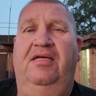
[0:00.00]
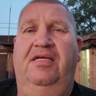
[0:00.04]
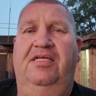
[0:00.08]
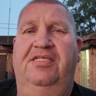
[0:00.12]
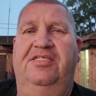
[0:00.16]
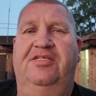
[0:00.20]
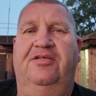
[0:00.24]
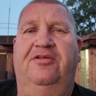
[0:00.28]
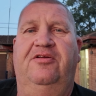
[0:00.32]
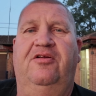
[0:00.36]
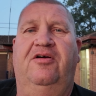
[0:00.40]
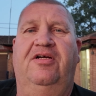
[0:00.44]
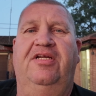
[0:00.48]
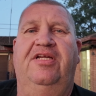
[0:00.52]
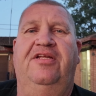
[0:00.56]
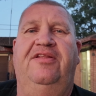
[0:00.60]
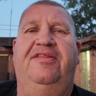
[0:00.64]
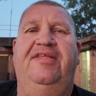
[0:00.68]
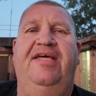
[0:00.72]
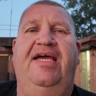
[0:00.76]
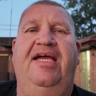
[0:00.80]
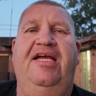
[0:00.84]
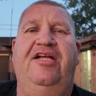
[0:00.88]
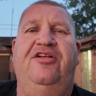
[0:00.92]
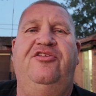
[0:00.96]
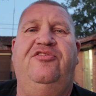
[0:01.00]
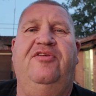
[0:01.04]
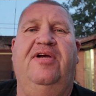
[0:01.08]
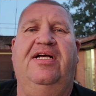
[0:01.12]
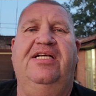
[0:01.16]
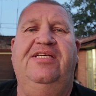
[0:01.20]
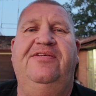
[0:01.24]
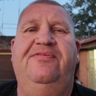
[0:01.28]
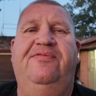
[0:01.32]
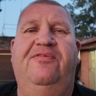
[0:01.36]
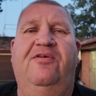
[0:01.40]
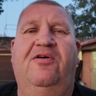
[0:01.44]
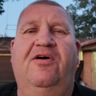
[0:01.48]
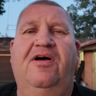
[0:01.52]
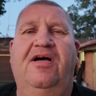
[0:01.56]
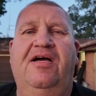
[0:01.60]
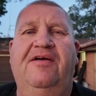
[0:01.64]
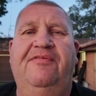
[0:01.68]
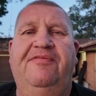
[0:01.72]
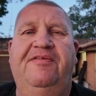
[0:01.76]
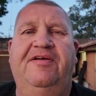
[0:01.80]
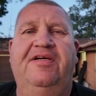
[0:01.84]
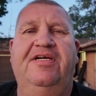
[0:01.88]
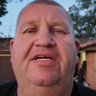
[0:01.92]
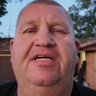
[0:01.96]
So I'd like to thank
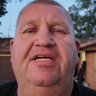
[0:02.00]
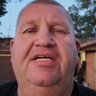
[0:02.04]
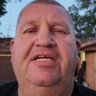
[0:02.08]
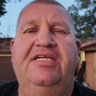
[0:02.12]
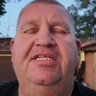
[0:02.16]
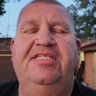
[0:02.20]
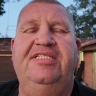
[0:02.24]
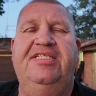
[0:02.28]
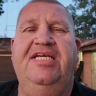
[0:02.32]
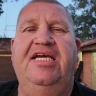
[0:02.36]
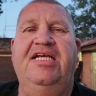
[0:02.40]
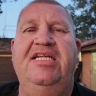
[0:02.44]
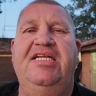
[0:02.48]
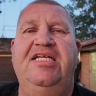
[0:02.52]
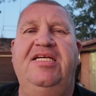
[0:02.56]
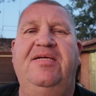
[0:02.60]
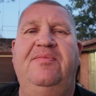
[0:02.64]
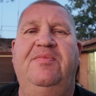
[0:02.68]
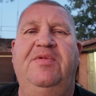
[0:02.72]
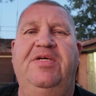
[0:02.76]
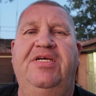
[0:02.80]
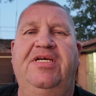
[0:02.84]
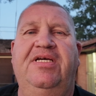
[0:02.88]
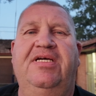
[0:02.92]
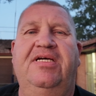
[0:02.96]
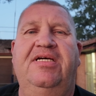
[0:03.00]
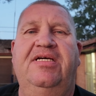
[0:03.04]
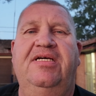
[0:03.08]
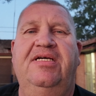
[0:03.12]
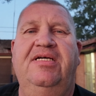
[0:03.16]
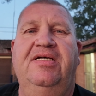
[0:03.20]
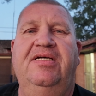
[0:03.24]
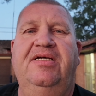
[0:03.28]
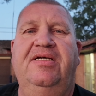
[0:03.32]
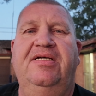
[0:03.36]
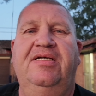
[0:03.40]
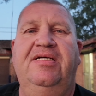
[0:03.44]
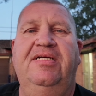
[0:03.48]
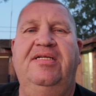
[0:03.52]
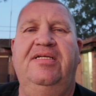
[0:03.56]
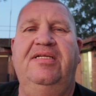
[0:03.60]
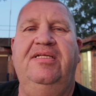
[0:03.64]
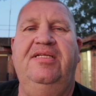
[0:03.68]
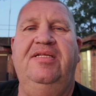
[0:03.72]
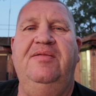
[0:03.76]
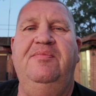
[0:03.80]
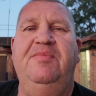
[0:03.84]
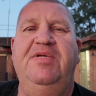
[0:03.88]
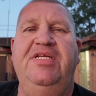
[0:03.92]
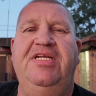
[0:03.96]
Trustfire for sending me
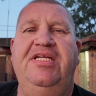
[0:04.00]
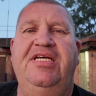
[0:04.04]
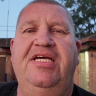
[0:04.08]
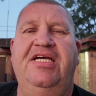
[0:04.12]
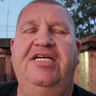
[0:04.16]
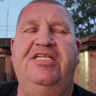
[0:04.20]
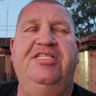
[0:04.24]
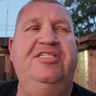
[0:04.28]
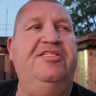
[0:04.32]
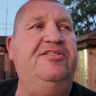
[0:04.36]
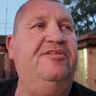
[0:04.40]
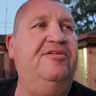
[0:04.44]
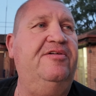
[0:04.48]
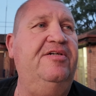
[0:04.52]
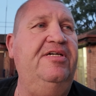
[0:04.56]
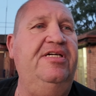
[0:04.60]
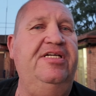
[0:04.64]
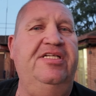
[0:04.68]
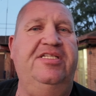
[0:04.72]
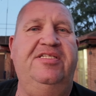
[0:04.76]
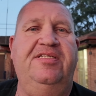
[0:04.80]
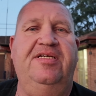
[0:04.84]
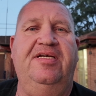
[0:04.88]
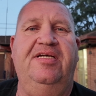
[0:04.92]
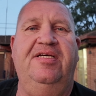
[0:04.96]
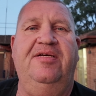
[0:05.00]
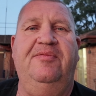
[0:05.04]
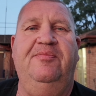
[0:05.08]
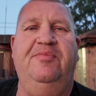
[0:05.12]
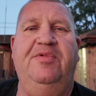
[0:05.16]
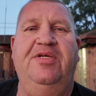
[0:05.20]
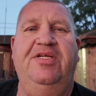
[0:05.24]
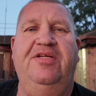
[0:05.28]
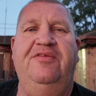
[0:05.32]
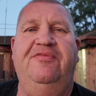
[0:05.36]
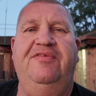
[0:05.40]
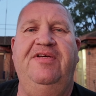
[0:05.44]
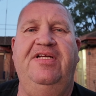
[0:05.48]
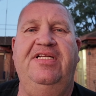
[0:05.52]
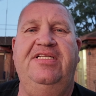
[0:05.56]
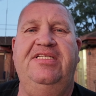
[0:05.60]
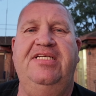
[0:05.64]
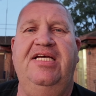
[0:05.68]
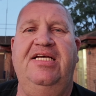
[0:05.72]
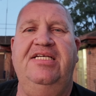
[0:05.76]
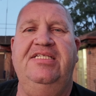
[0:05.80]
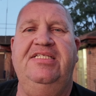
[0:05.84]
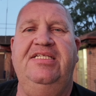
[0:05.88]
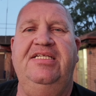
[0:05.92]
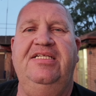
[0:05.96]
the Mini X3. It's been a
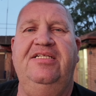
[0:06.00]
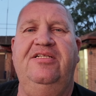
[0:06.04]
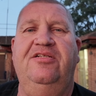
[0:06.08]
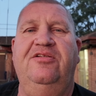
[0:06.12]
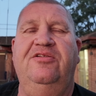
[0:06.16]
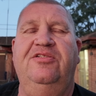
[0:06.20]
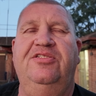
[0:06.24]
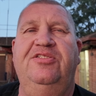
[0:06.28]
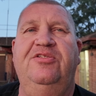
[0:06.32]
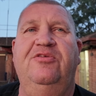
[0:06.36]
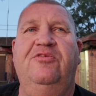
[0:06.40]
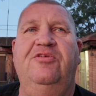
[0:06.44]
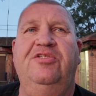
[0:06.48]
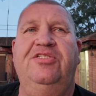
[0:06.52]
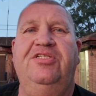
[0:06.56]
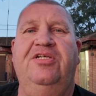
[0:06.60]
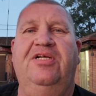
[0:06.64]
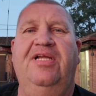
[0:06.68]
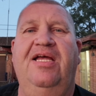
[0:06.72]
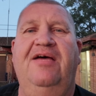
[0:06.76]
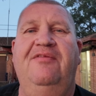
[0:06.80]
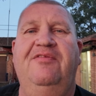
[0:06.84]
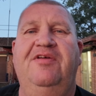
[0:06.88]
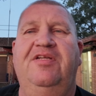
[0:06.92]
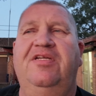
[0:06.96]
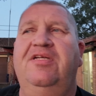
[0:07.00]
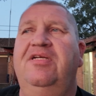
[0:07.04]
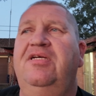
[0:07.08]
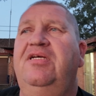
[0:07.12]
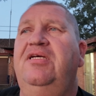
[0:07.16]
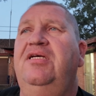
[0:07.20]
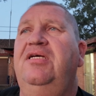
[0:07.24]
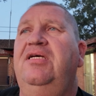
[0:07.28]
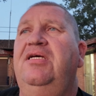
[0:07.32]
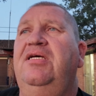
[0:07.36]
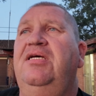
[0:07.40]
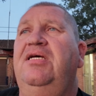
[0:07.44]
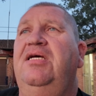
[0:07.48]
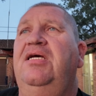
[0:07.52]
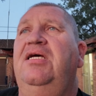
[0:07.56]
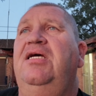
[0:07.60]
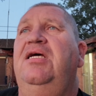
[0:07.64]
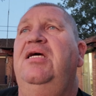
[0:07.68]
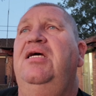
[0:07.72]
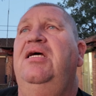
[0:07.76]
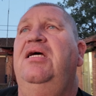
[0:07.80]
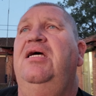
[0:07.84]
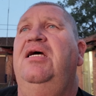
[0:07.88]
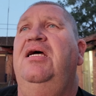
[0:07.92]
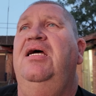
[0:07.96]
fantastic little torch. I love it.
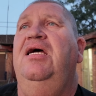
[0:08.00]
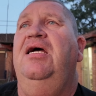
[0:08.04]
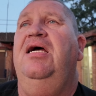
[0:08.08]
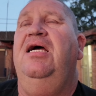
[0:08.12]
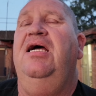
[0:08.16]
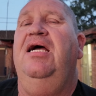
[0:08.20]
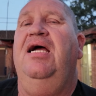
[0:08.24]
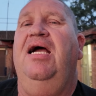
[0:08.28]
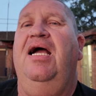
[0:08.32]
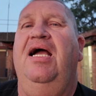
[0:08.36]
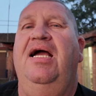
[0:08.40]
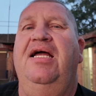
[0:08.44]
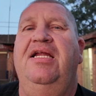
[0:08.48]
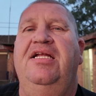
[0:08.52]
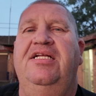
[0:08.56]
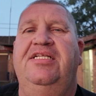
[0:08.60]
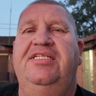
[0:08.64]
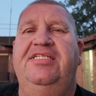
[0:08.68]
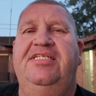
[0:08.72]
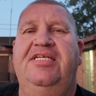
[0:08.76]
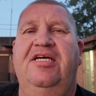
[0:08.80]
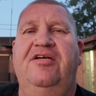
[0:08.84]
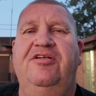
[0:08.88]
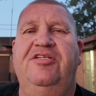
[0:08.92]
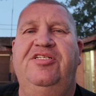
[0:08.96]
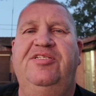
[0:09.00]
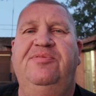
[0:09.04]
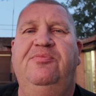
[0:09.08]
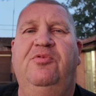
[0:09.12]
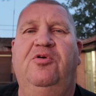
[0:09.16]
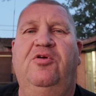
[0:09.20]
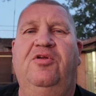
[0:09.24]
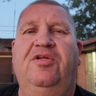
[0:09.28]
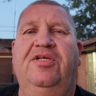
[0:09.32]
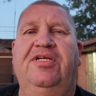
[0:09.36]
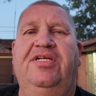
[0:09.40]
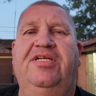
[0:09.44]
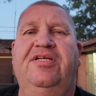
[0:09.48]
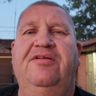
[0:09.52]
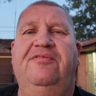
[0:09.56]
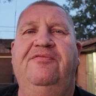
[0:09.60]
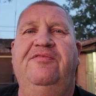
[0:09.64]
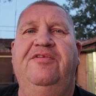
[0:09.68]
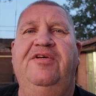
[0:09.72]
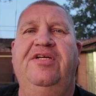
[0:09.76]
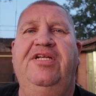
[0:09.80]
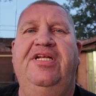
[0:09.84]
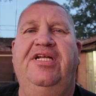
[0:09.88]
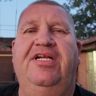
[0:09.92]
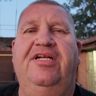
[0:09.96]
And it's so small and
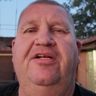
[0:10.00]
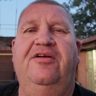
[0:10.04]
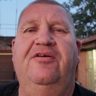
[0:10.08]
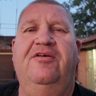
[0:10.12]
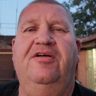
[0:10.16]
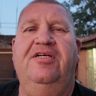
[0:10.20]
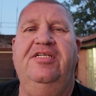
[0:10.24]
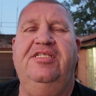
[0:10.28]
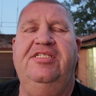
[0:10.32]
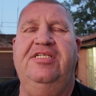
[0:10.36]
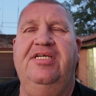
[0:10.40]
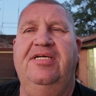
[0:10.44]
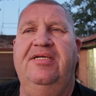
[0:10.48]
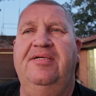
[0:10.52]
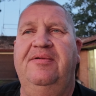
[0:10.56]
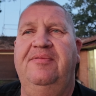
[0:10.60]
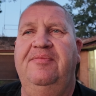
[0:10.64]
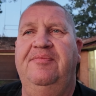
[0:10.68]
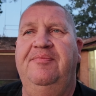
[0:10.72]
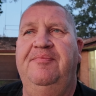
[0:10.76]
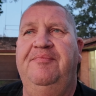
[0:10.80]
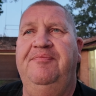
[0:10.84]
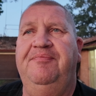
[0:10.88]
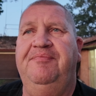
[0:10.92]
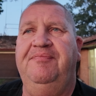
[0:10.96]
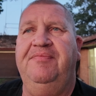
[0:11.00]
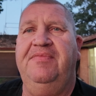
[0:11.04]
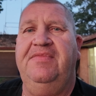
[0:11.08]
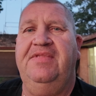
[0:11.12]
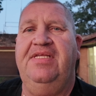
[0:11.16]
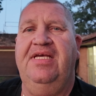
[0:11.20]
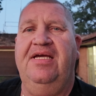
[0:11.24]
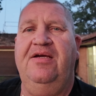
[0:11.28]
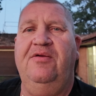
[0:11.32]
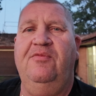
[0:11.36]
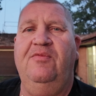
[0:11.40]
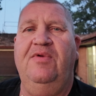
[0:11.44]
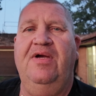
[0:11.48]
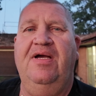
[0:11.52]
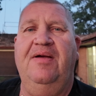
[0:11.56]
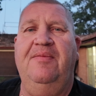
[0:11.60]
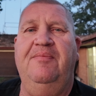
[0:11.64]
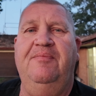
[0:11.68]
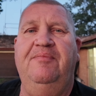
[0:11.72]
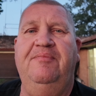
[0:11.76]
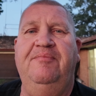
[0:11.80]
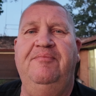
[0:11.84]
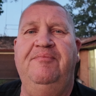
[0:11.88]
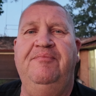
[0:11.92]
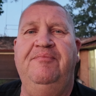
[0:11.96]
convenient, guys. So